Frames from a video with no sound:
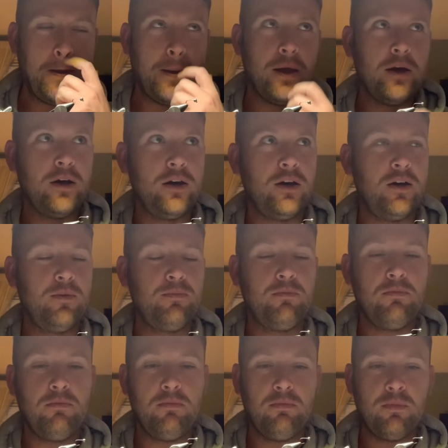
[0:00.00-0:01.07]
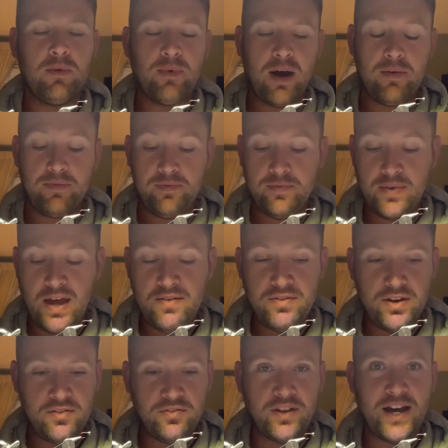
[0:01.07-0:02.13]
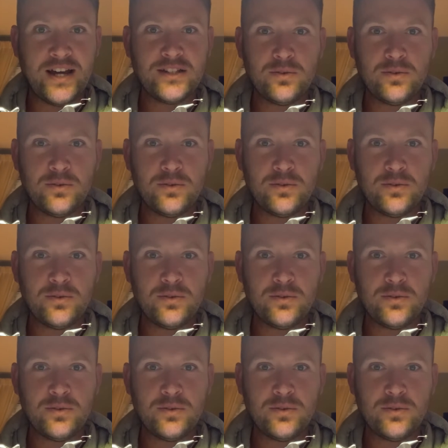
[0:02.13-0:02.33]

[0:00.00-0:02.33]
With my heavier flies,